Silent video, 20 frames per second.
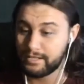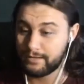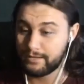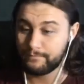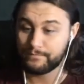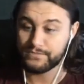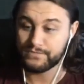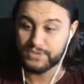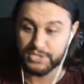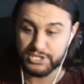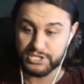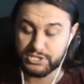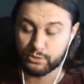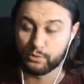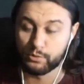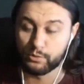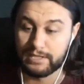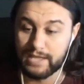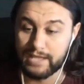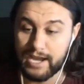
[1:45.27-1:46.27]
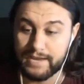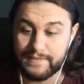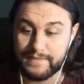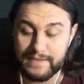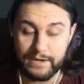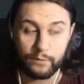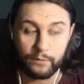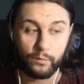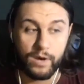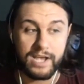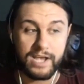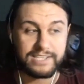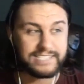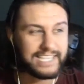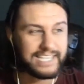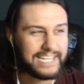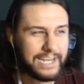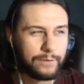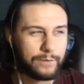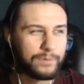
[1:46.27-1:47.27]
the storyline that it was,
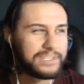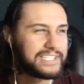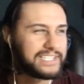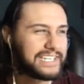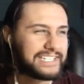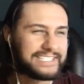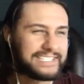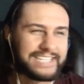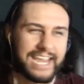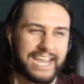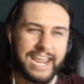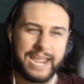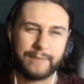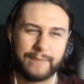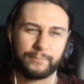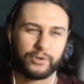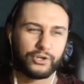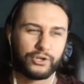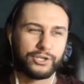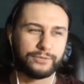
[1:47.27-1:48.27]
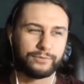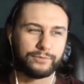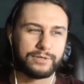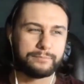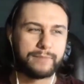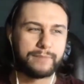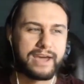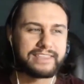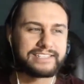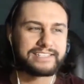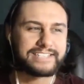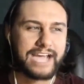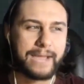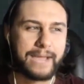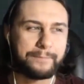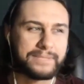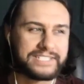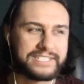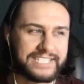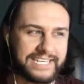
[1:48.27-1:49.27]
and it was a damn good one. By the time
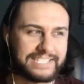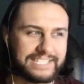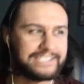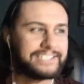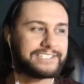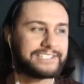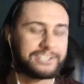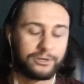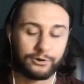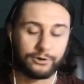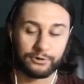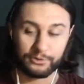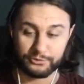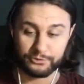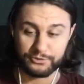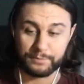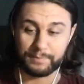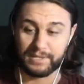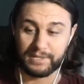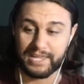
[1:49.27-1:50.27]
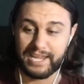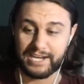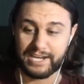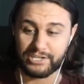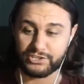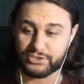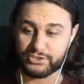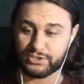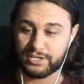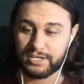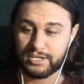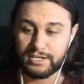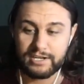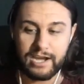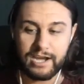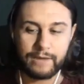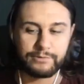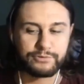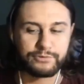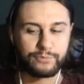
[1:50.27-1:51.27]
Batista turned on Triple H,
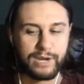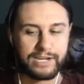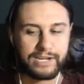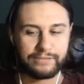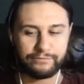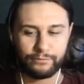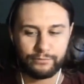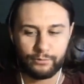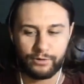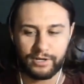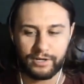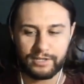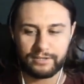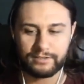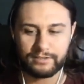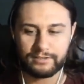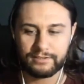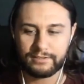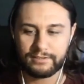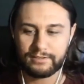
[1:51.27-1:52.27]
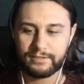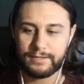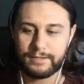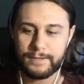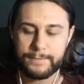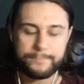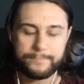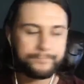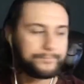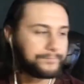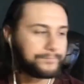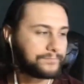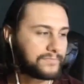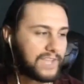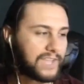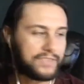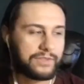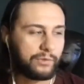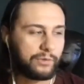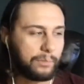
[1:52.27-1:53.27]
I was ready for it.
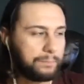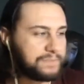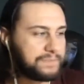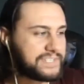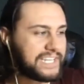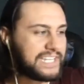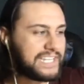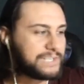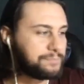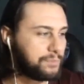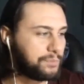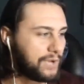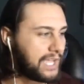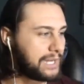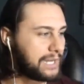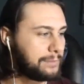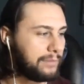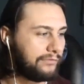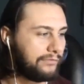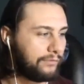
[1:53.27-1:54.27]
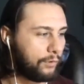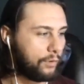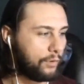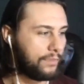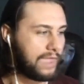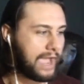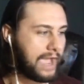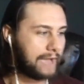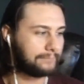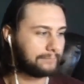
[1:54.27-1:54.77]
And there were seeds planted before that.